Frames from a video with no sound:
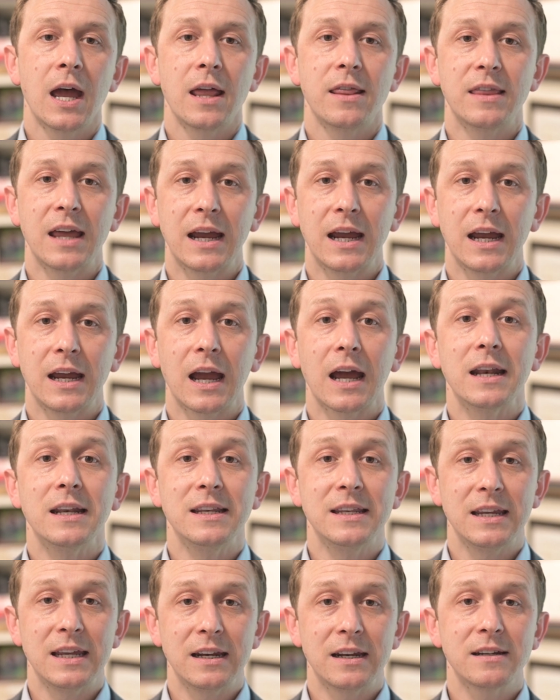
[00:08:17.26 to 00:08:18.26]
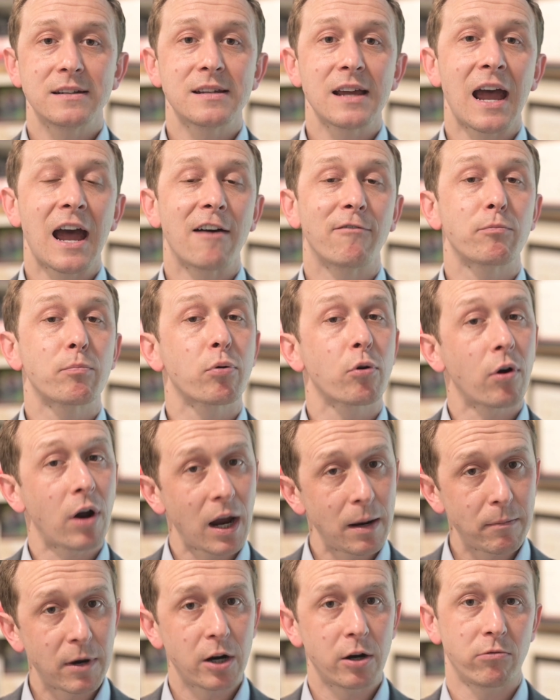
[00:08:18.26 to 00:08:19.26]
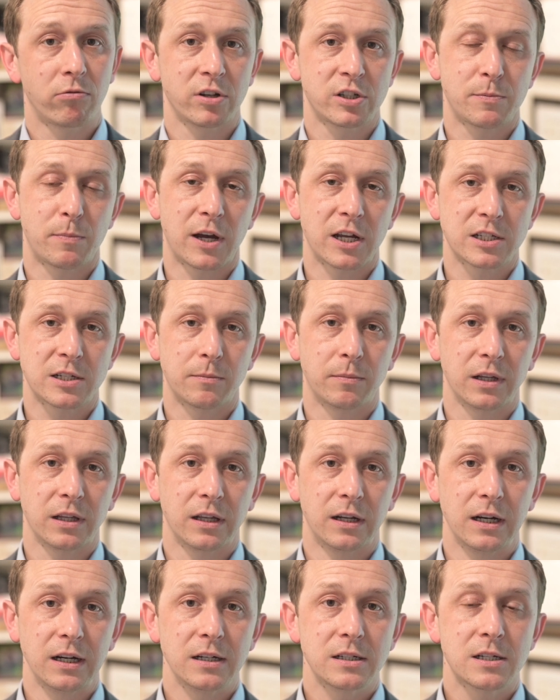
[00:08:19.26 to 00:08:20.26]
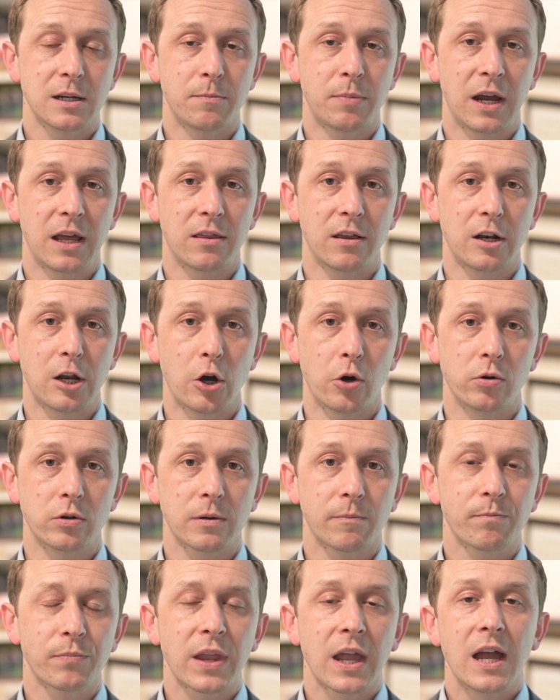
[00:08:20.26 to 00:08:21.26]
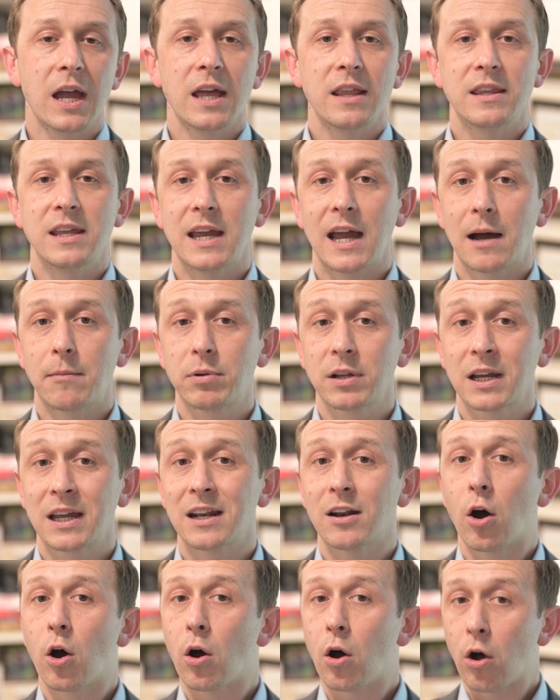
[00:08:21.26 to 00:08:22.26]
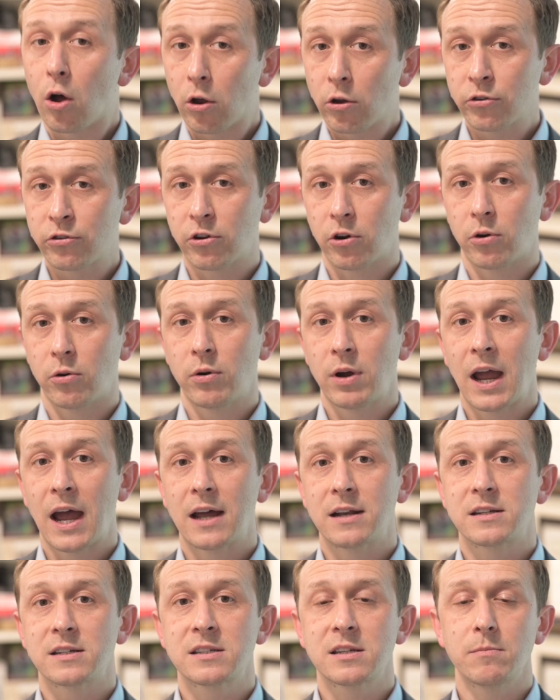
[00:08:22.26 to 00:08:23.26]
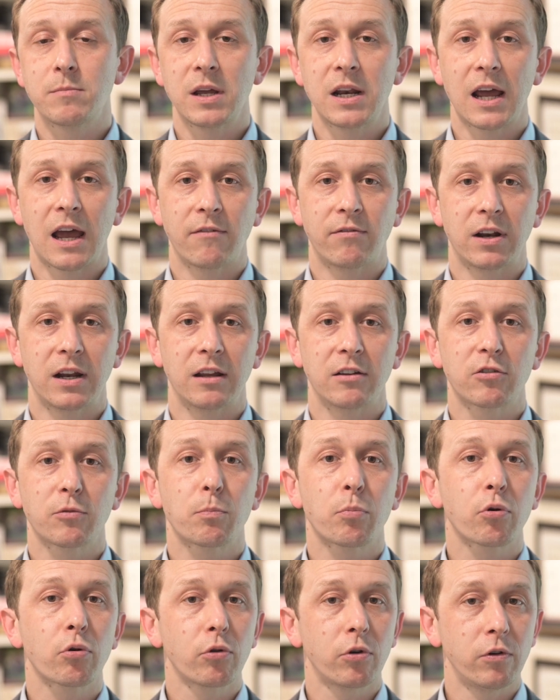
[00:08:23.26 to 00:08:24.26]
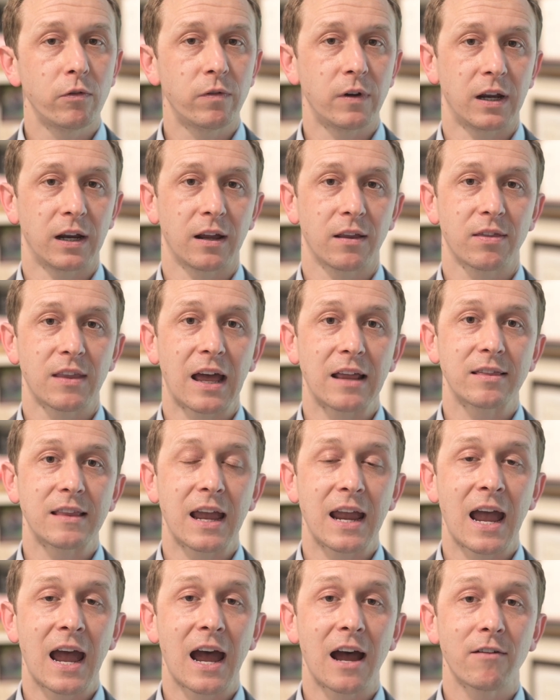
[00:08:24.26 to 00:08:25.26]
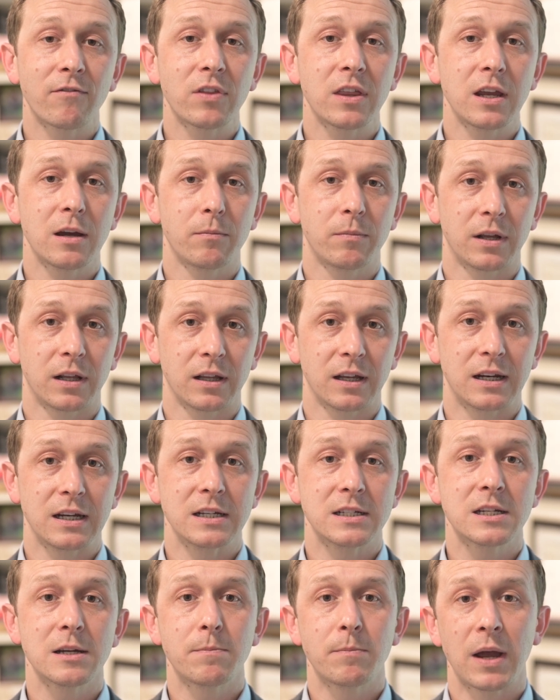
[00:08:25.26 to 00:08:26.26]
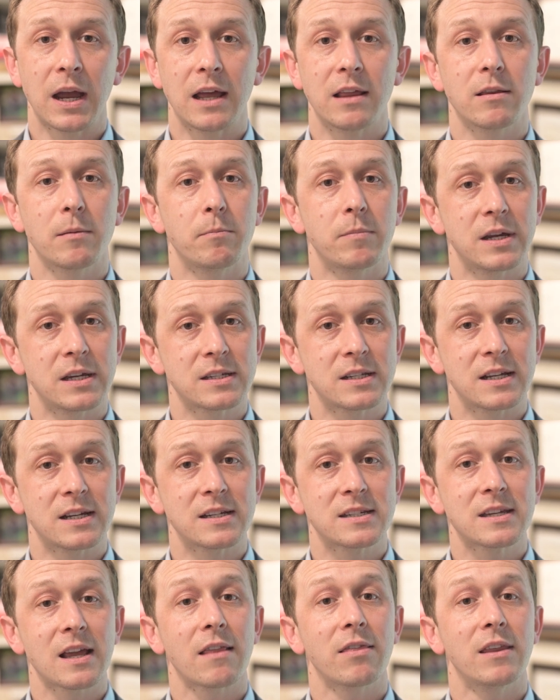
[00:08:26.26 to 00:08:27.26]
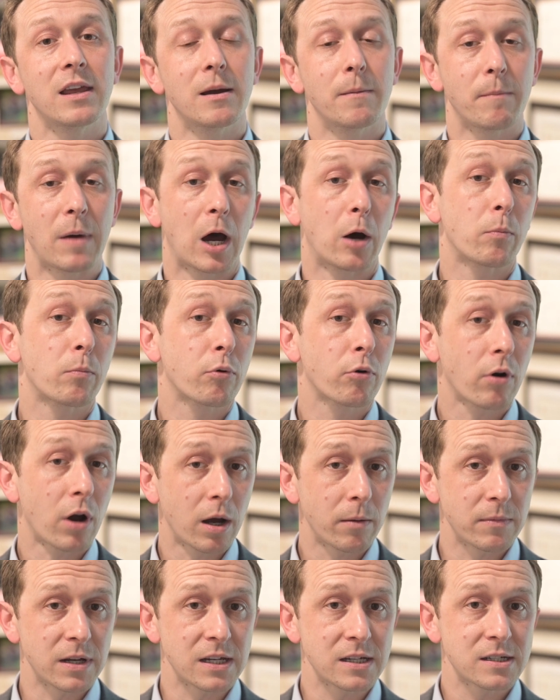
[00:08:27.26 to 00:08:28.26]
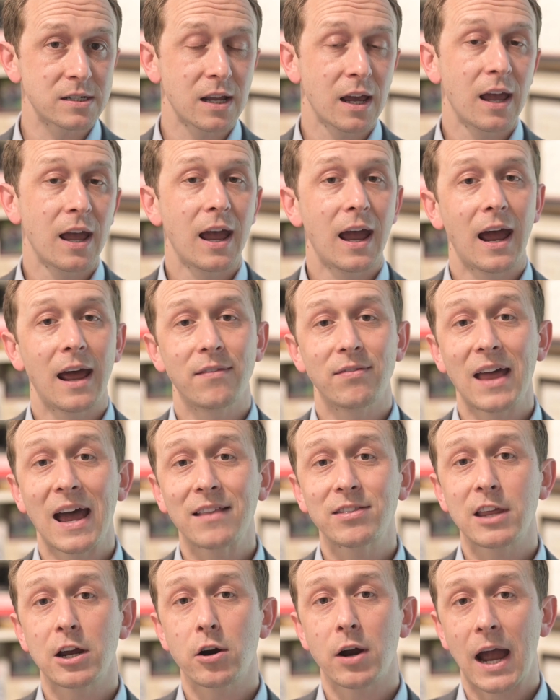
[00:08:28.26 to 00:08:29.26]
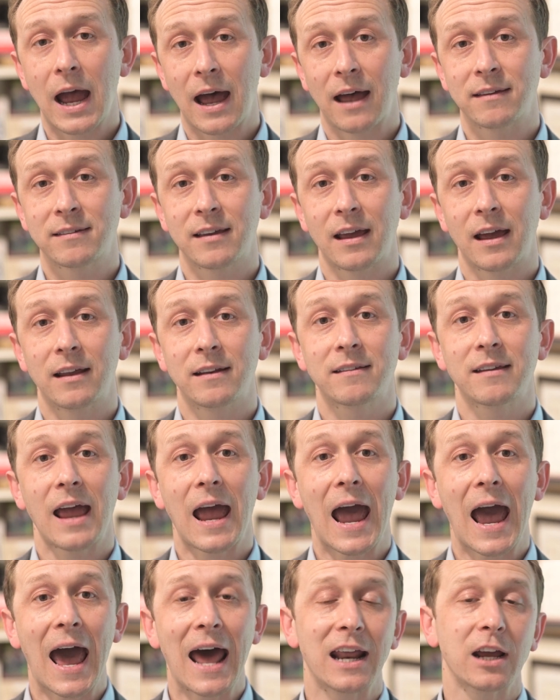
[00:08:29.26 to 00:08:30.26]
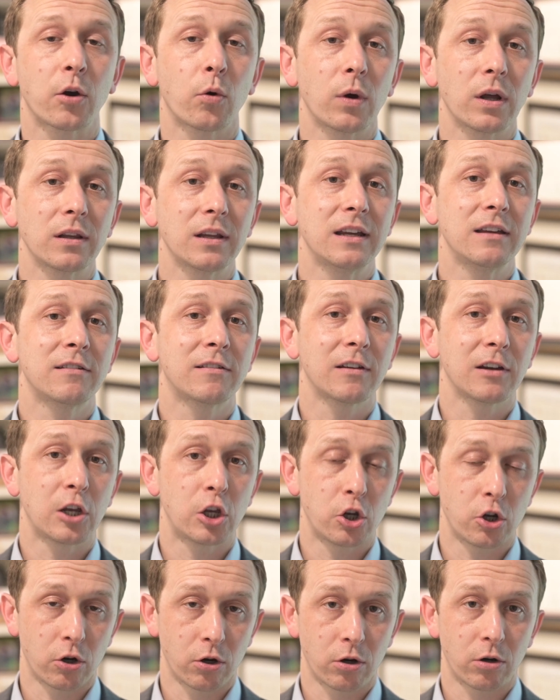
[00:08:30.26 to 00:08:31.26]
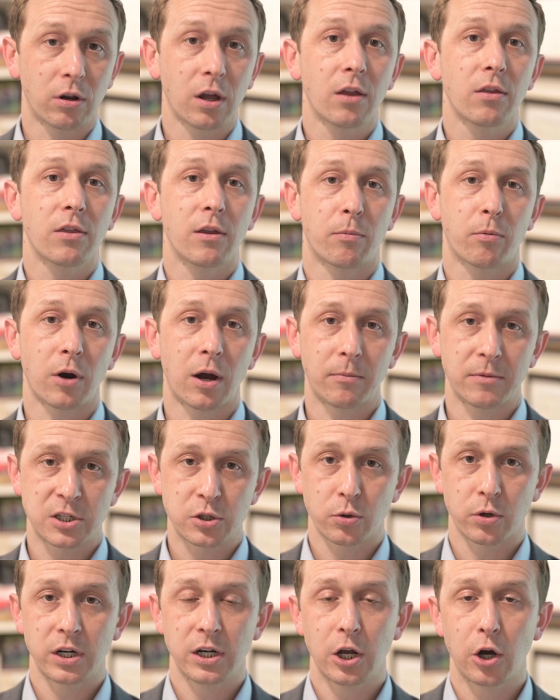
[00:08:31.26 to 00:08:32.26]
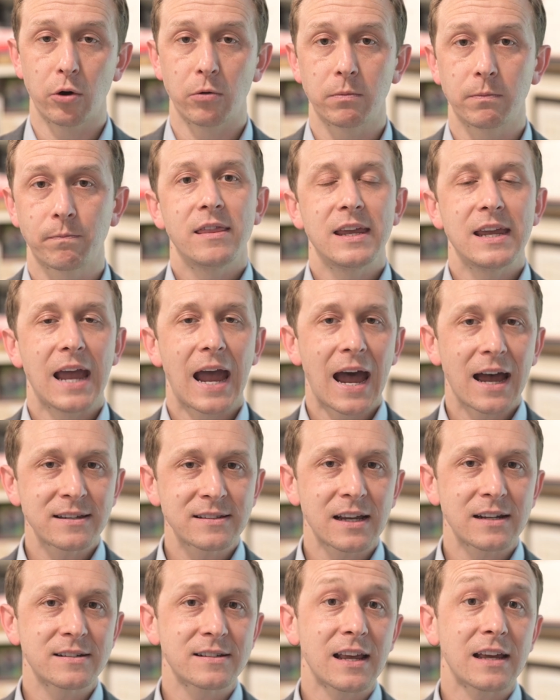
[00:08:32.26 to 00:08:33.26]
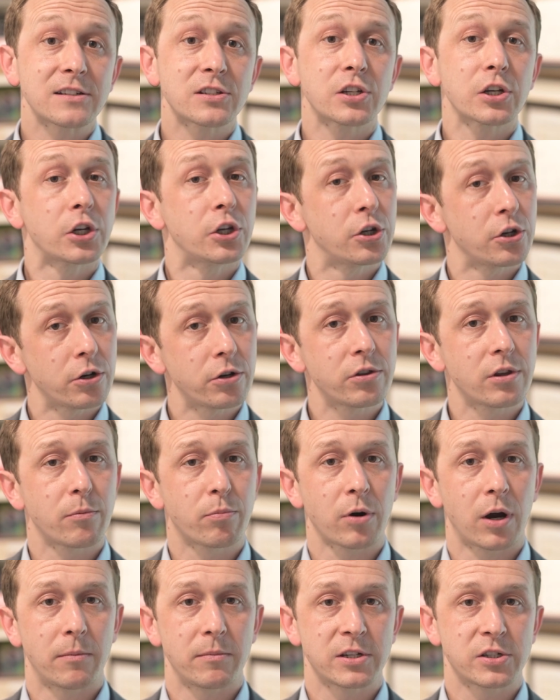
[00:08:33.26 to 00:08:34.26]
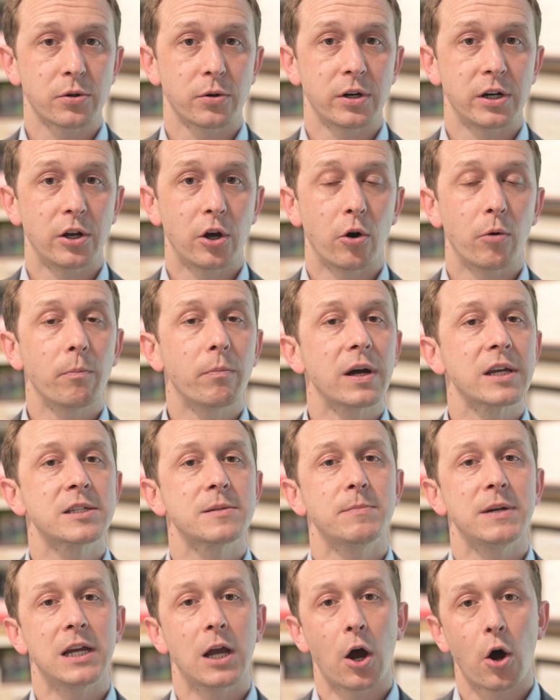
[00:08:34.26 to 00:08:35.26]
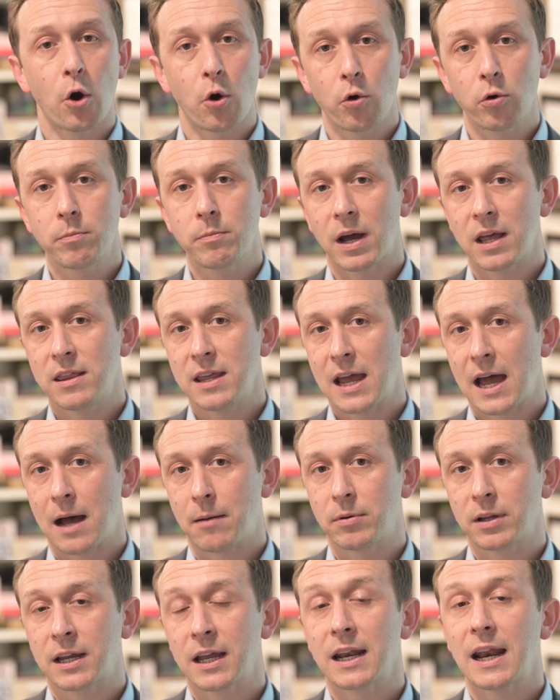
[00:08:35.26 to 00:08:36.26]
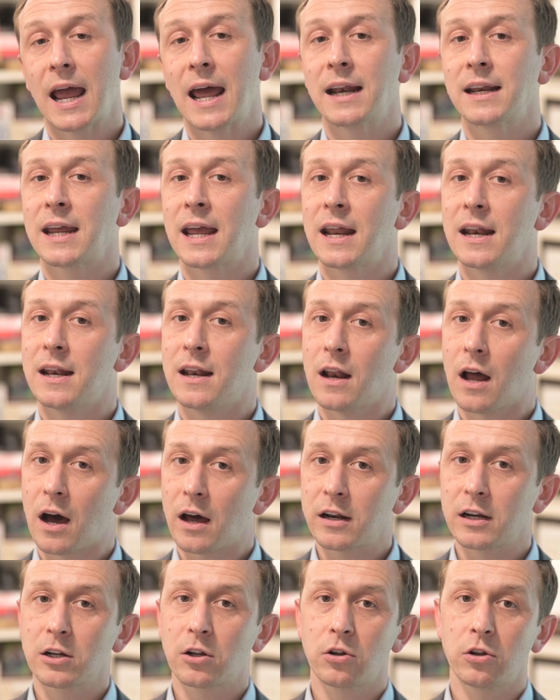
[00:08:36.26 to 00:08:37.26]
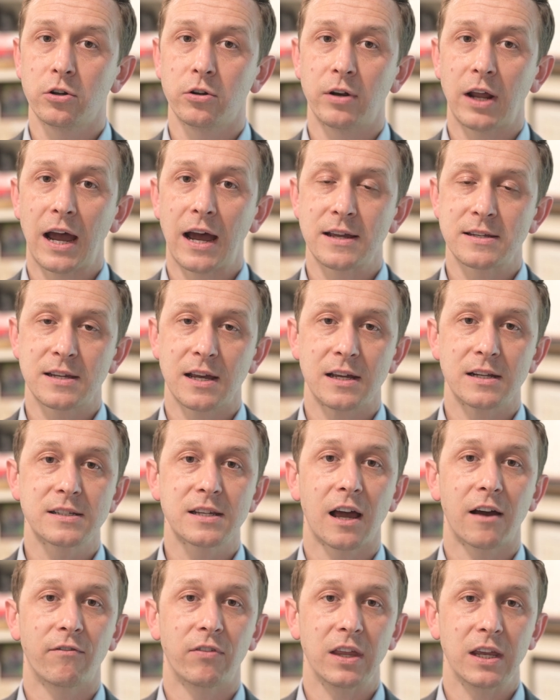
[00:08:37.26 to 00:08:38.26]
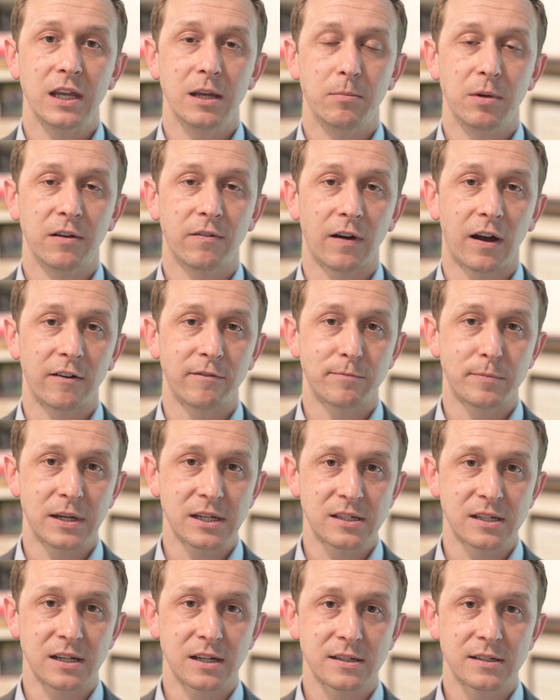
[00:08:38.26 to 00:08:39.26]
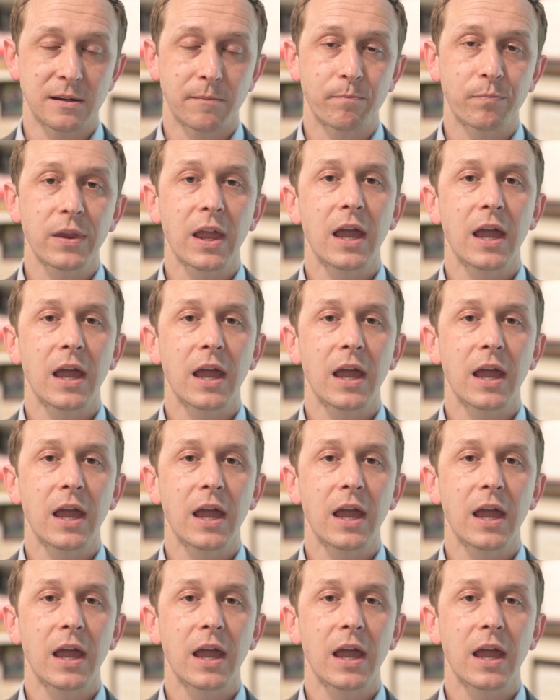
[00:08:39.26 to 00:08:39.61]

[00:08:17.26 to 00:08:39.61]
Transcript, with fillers: They needed to have primary responsibility to pay the note. The applicant also had to submit evidence proving that they have the ability to pay the business the amount promised and that their assets adequately secured the promissory note. The assets that secured the promissory note must be owned by the applicant and cannot include assets of the EB5 business.